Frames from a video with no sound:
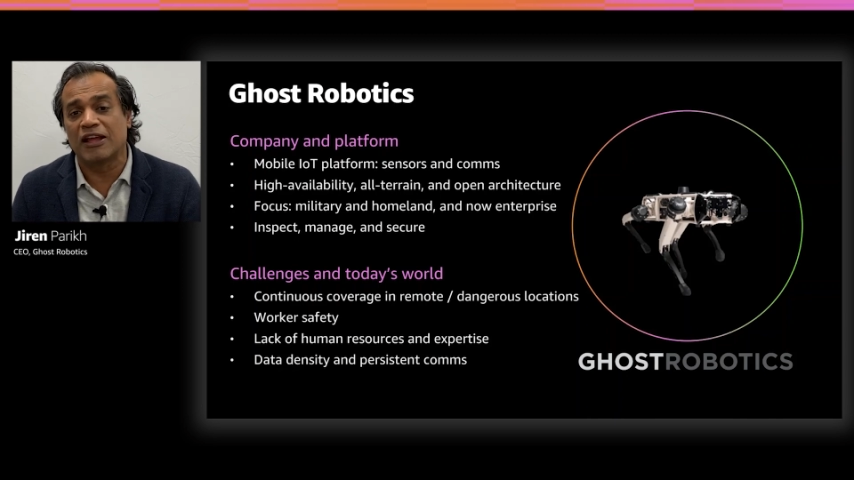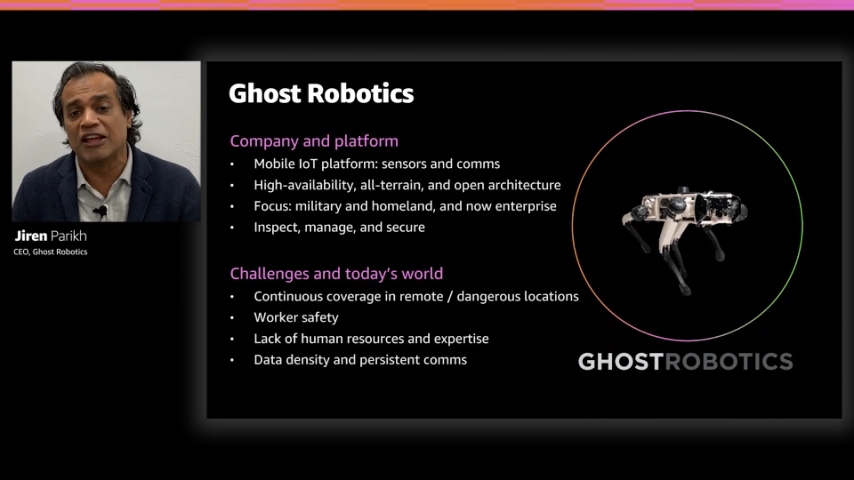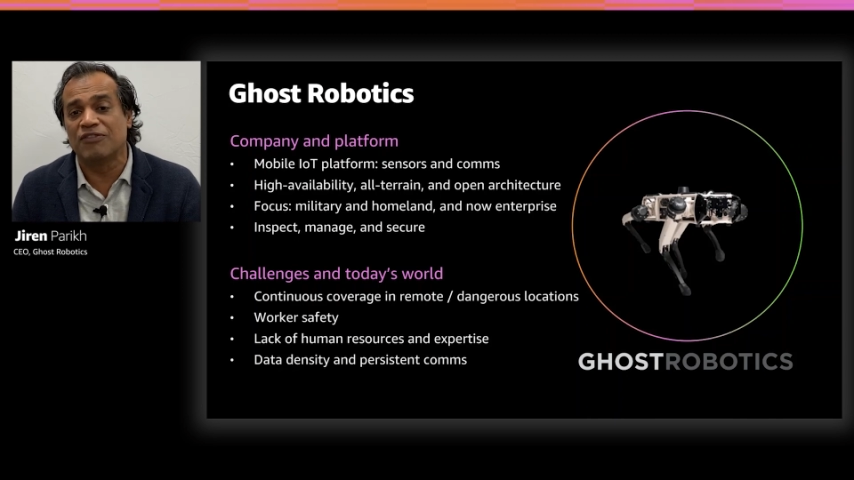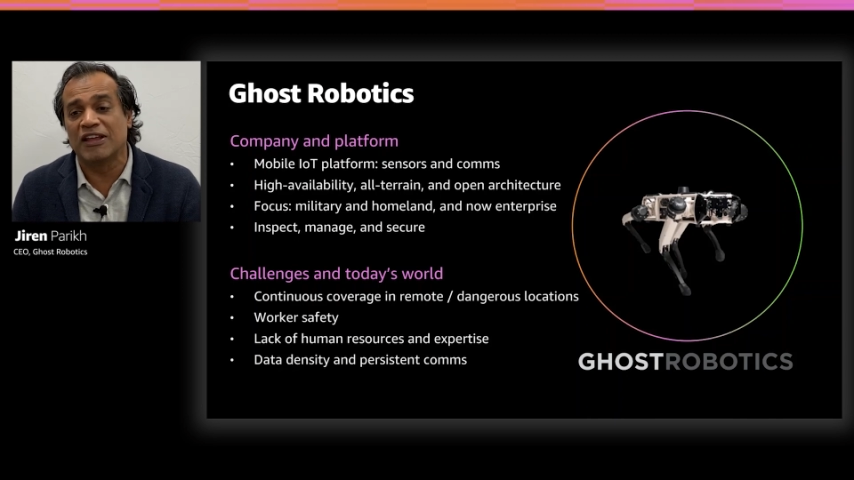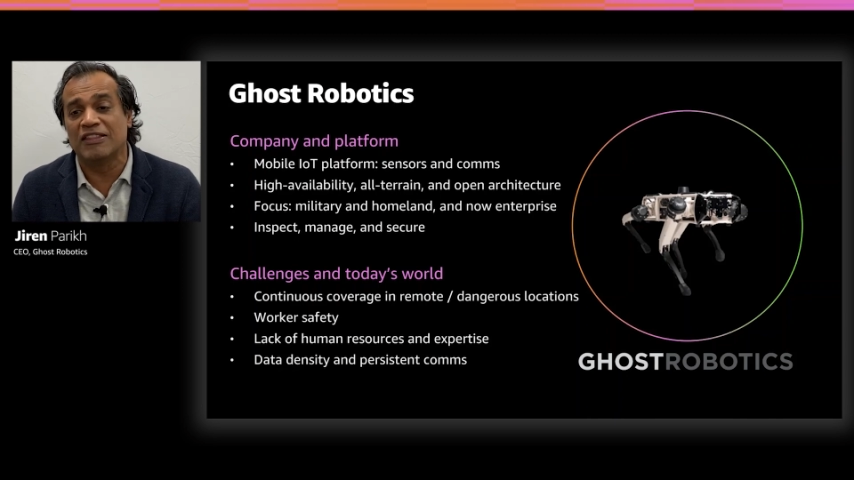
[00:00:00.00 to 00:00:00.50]

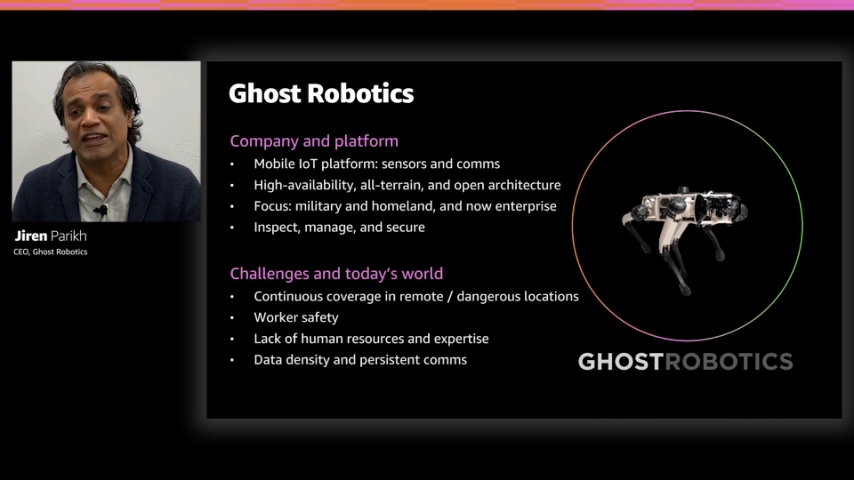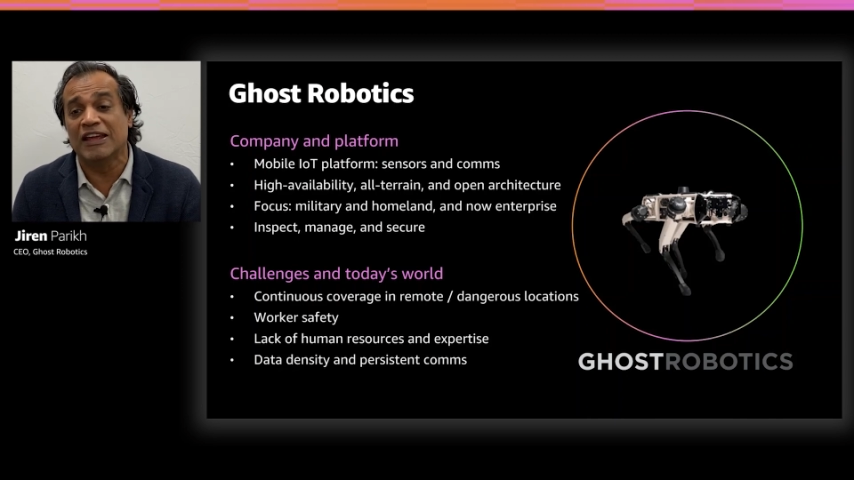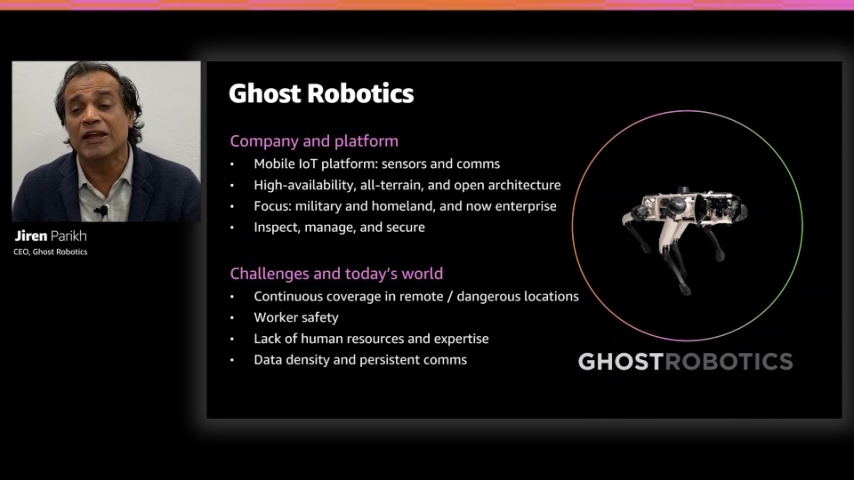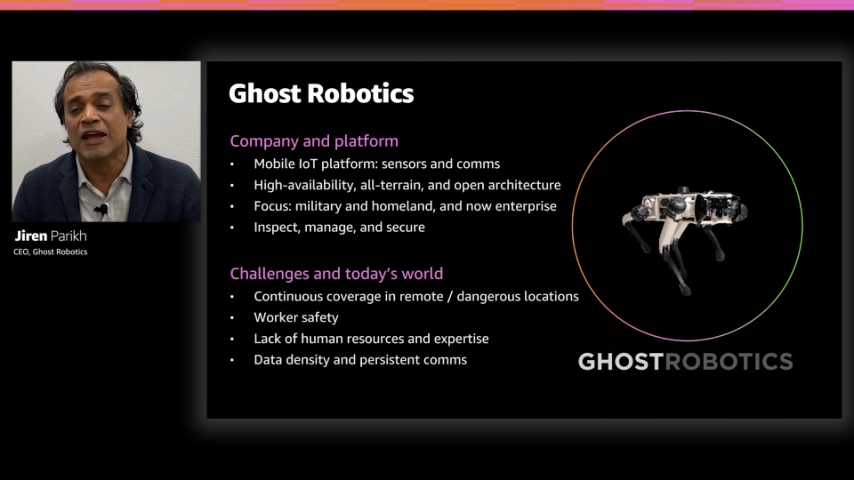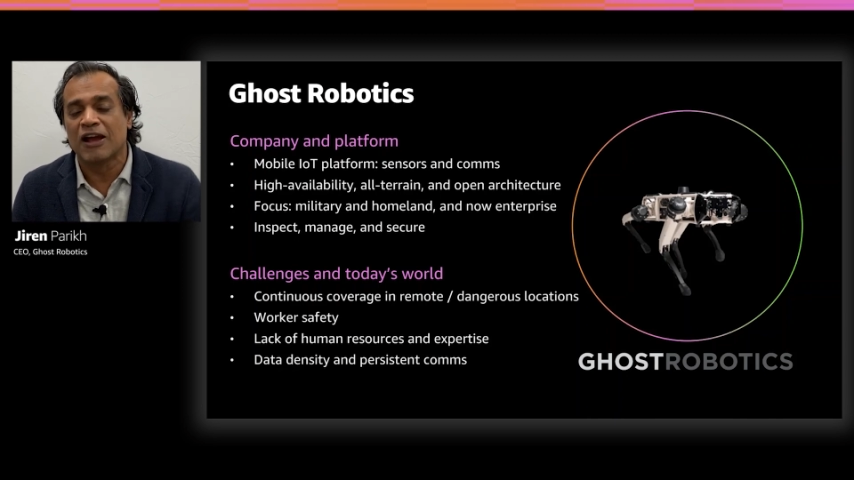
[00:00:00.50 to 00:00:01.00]
giving
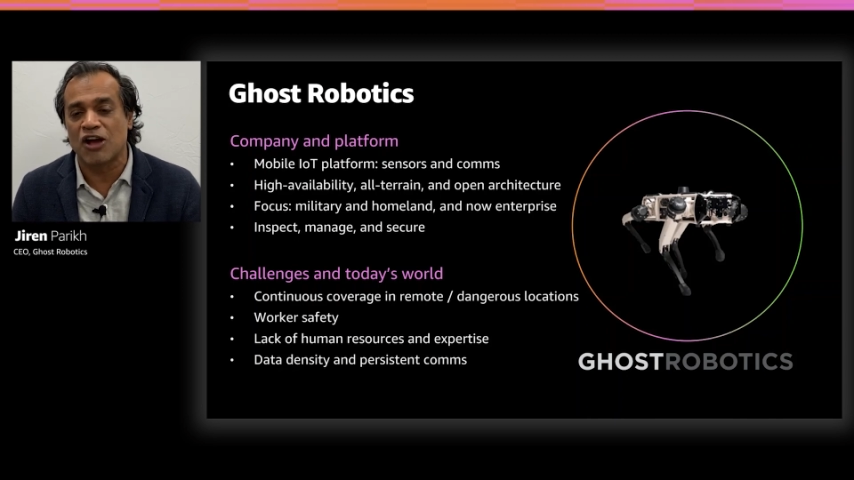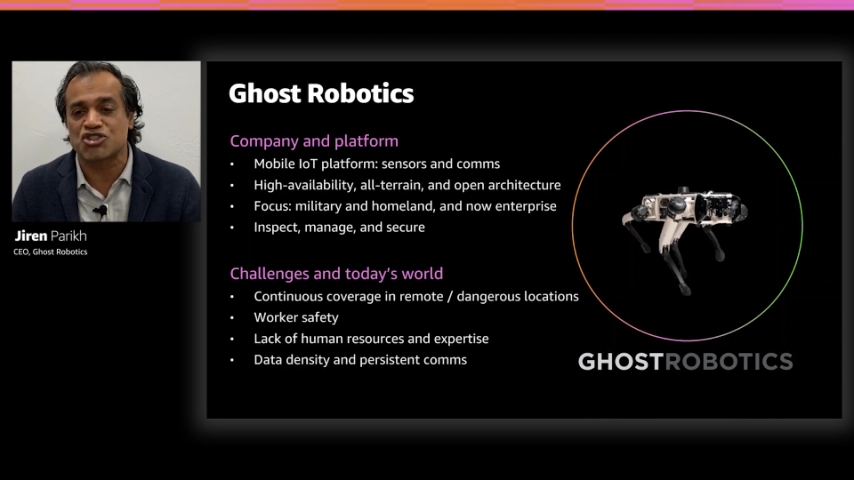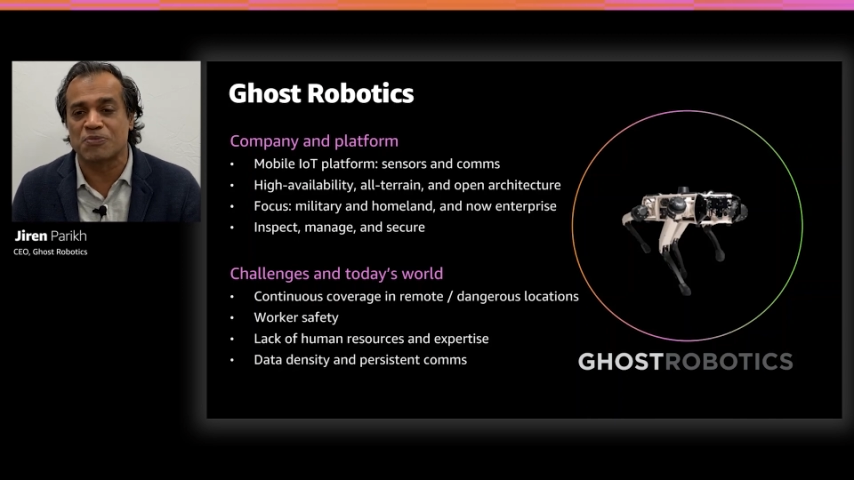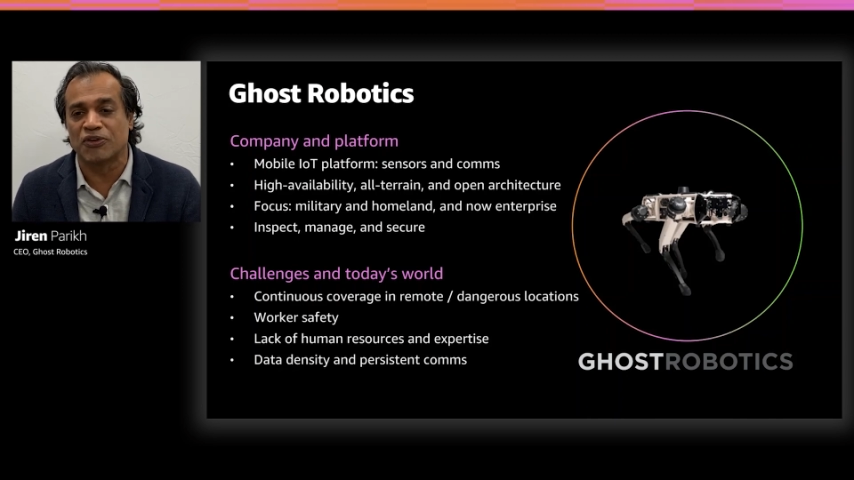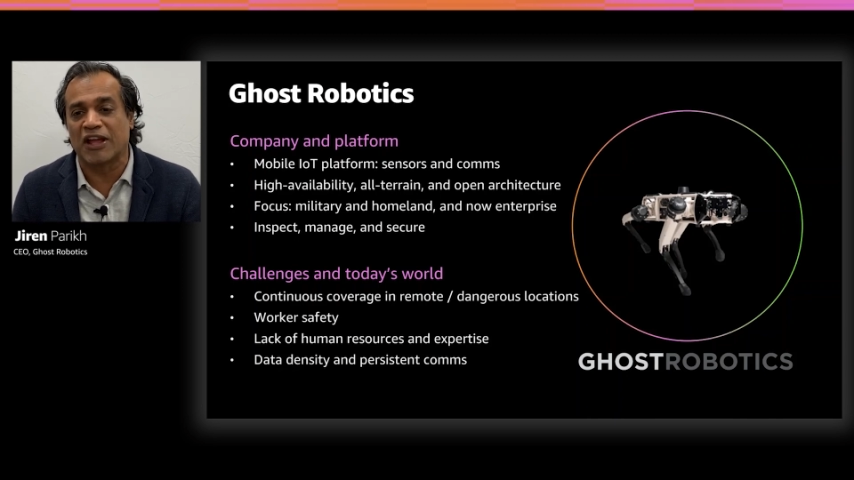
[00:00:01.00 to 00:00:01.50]
the
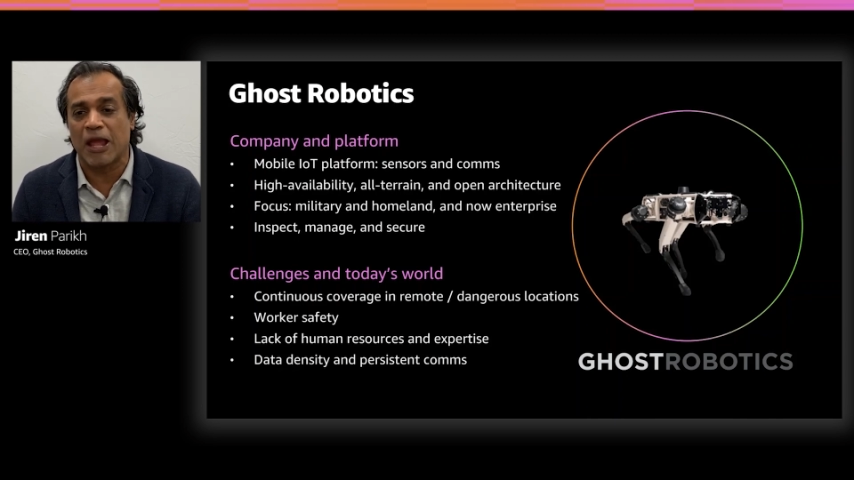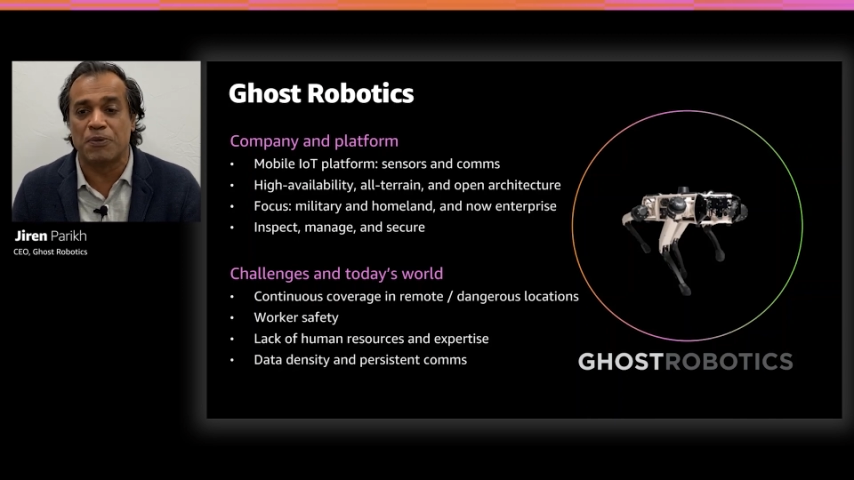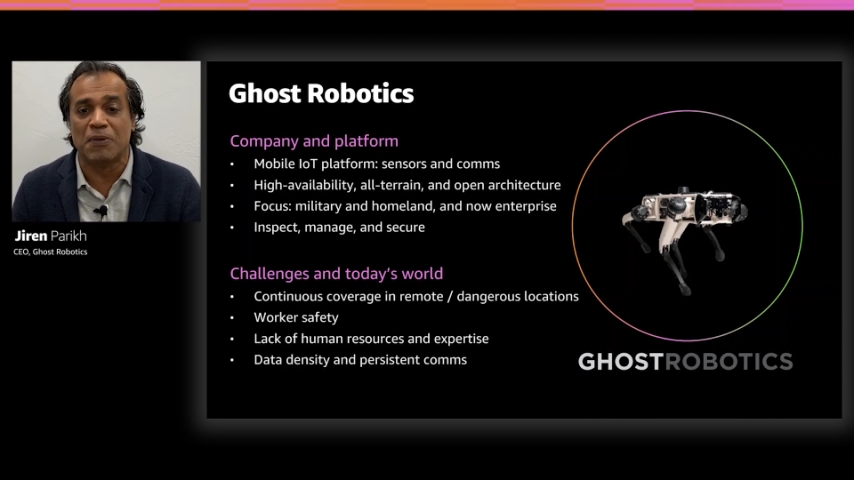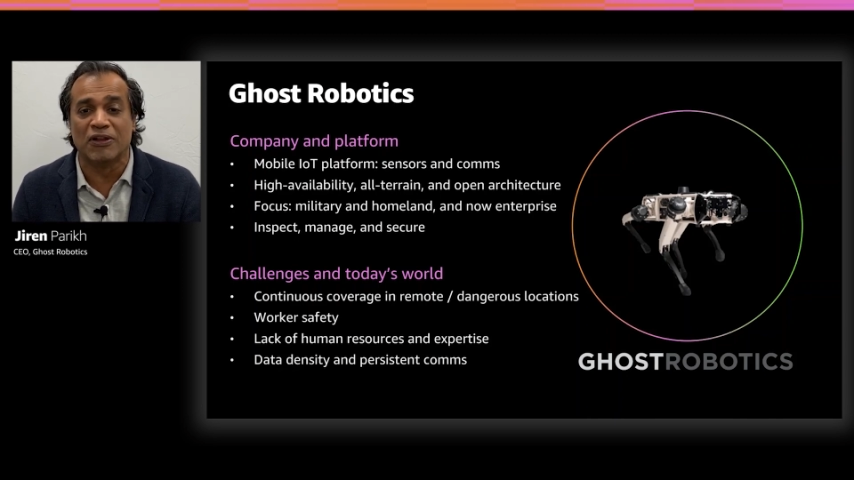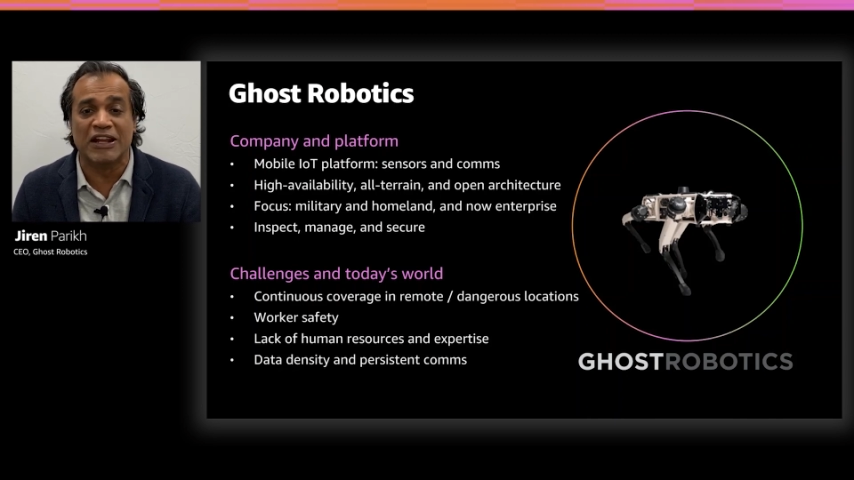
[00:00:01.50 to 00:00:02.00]
customer the
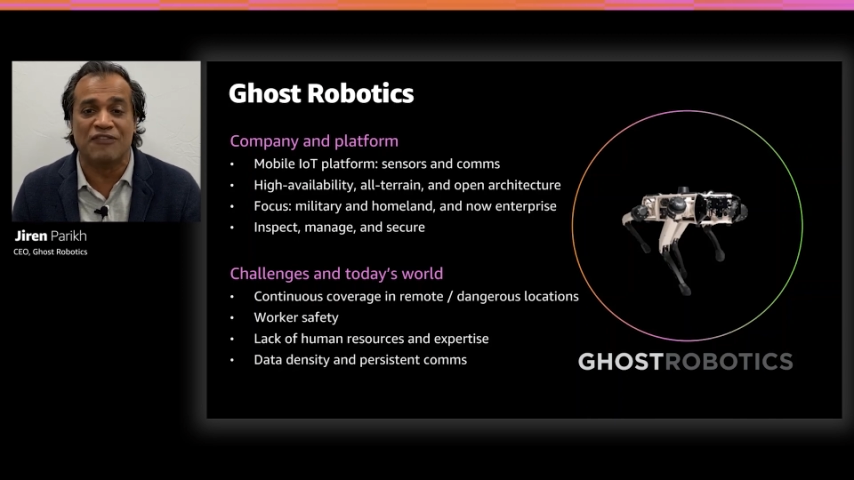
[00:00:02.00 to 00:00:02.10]
capability